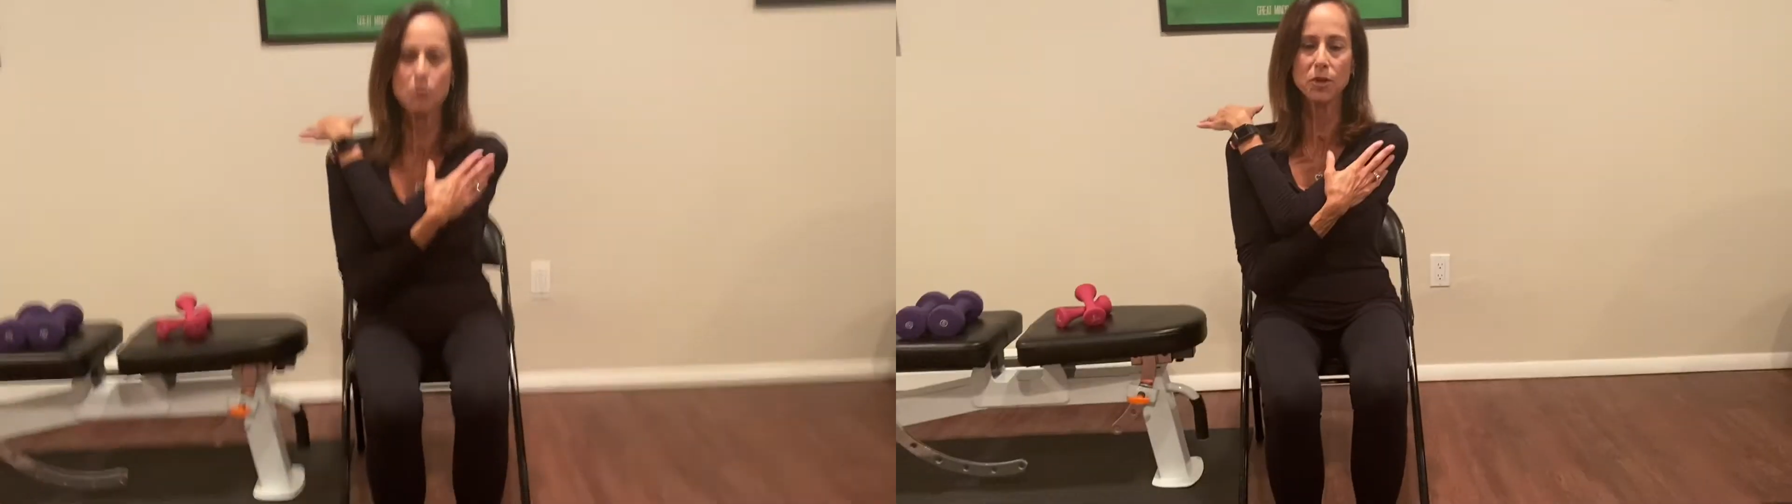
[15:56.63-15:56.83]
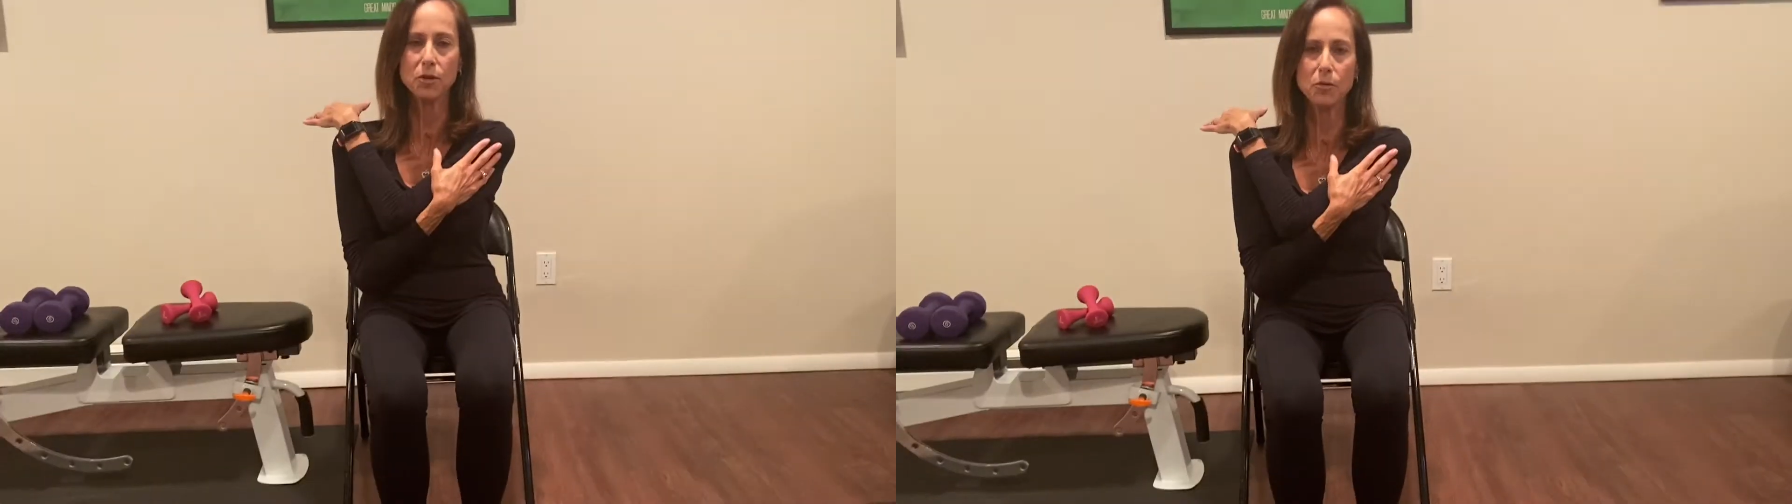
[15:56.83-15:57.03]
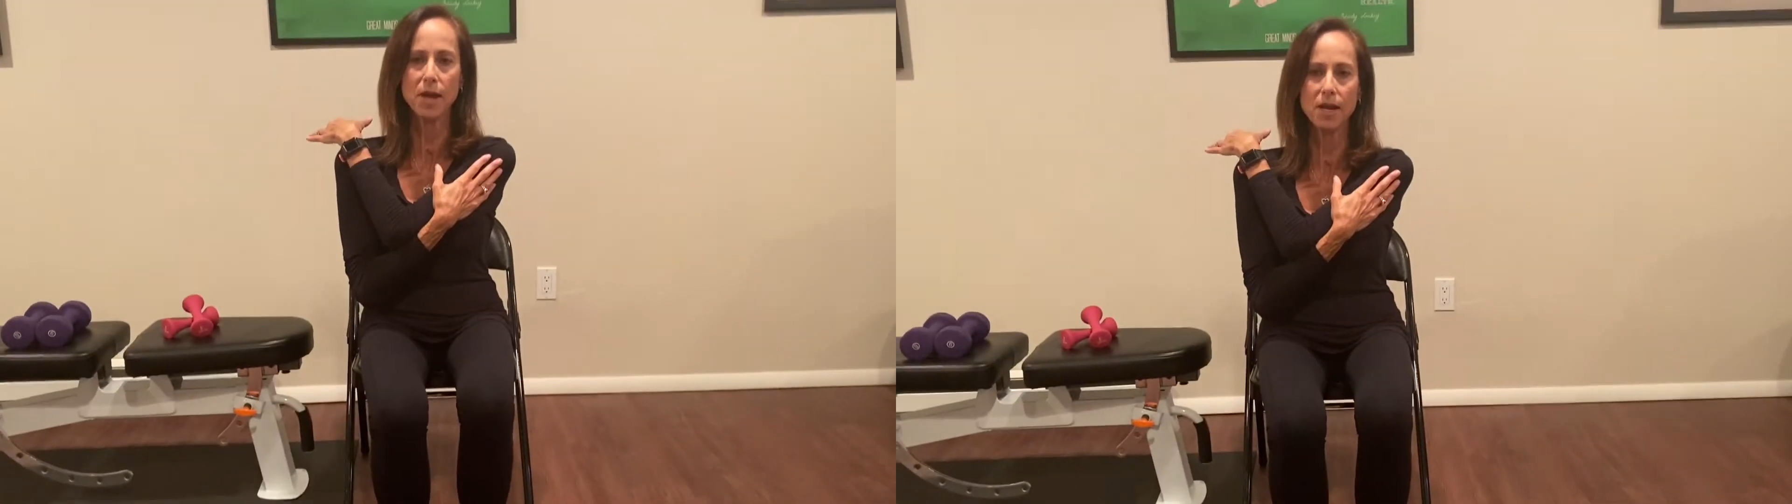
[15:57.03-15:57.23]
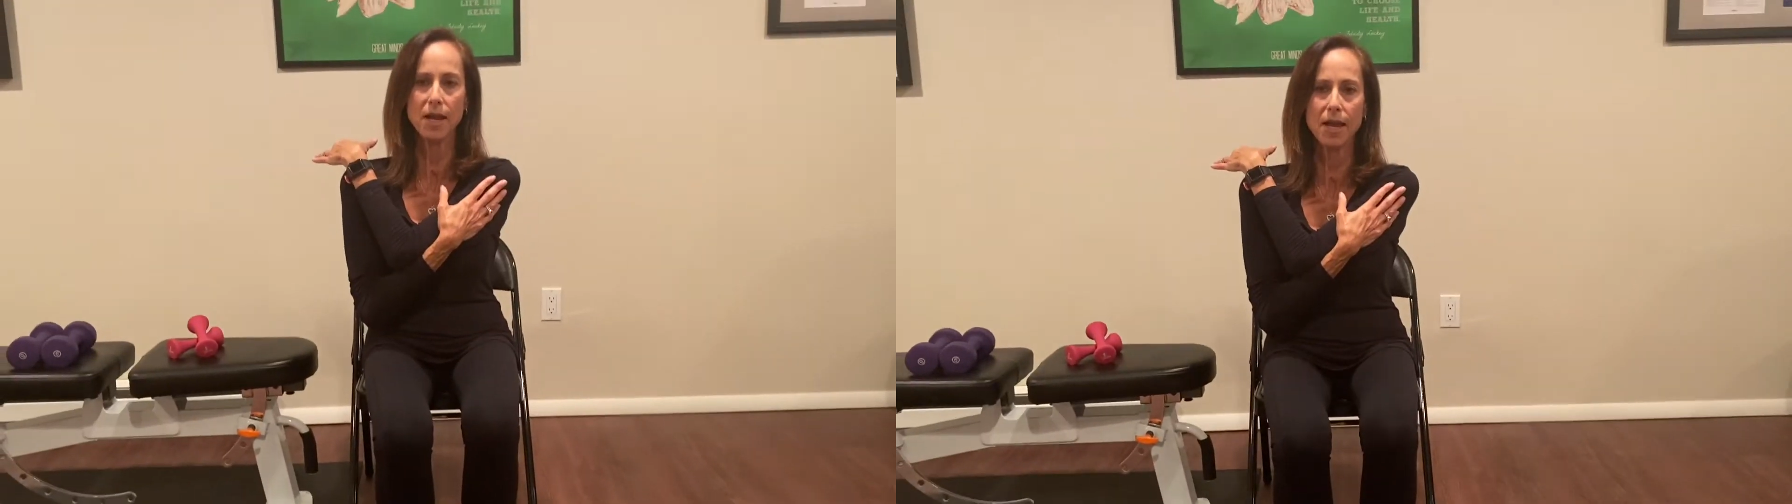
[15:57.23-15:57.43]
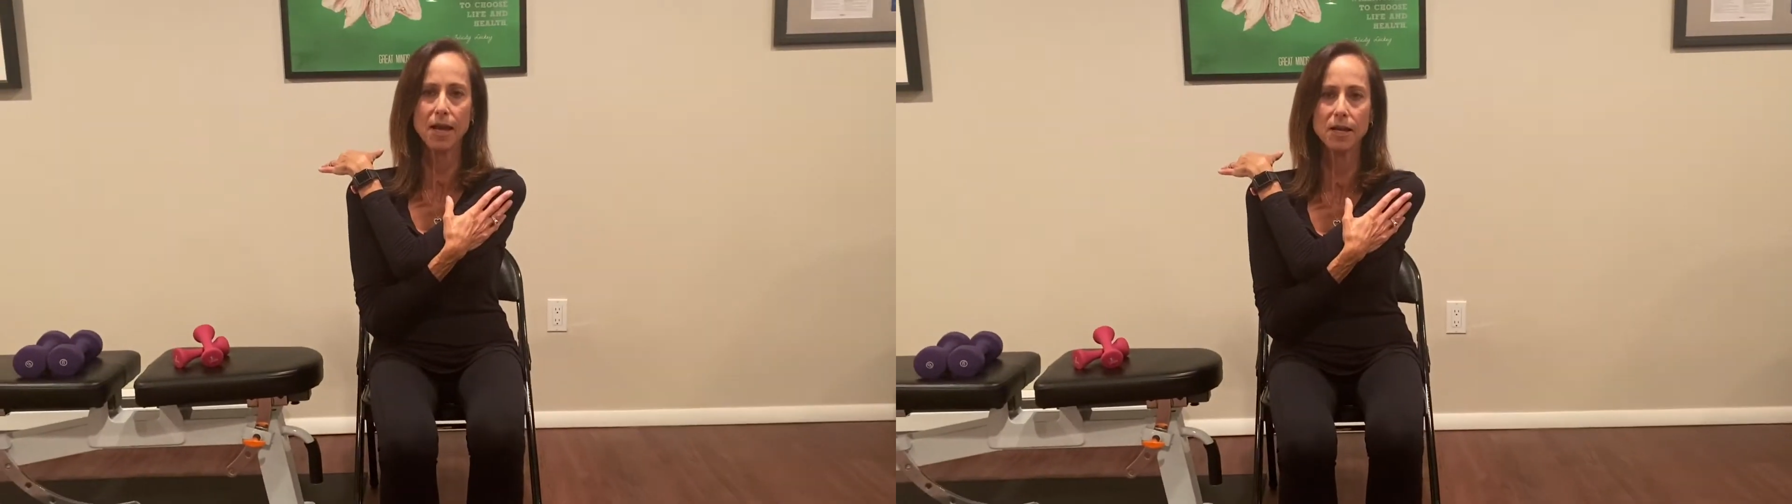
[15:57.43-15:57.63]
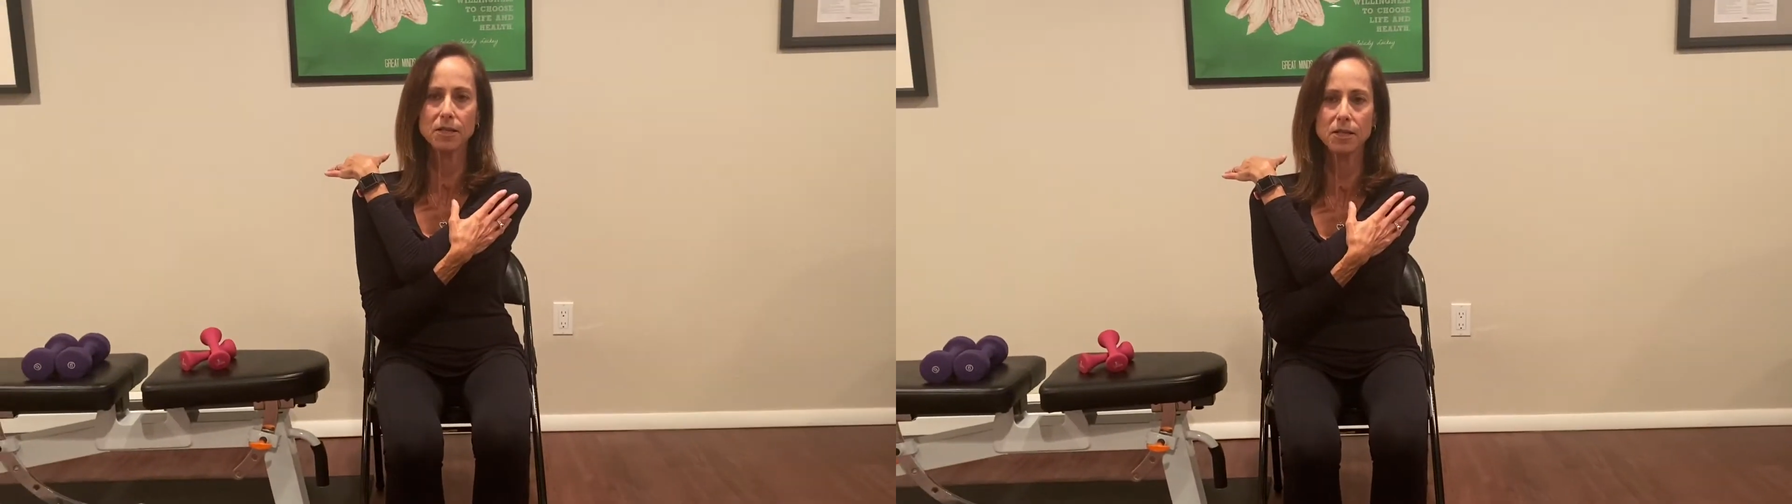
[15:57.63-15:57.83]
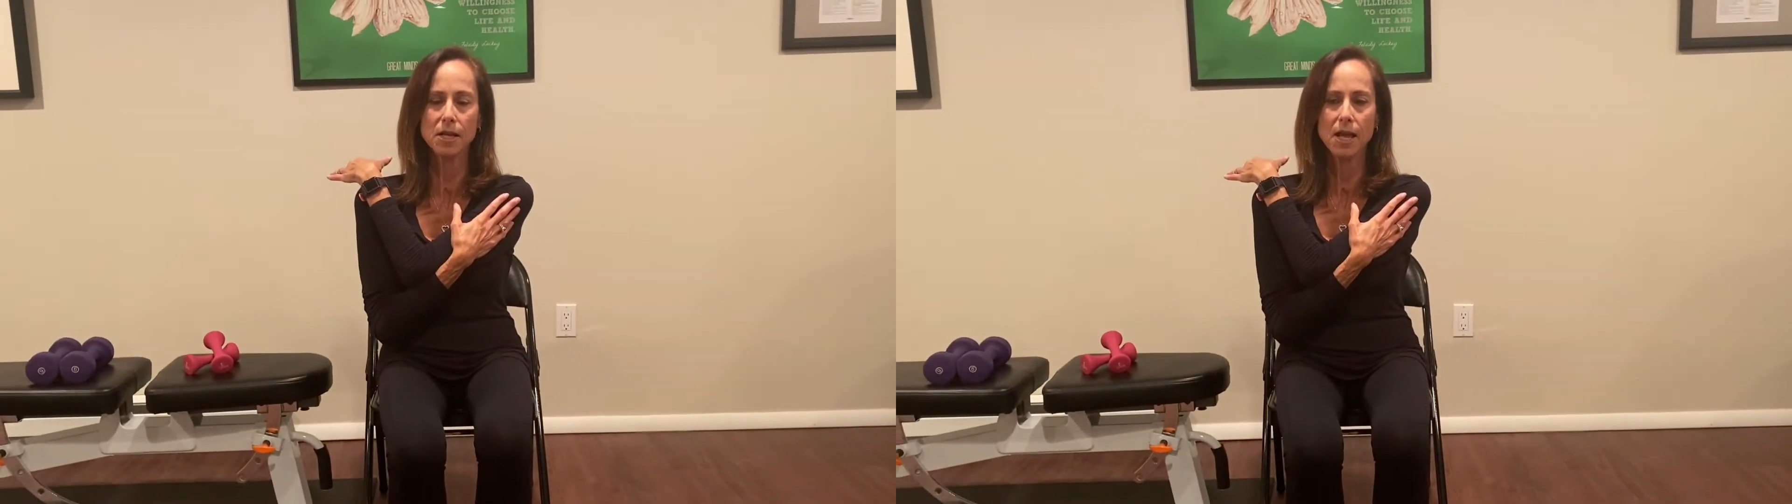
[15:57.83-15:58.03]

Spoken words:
with the right hand.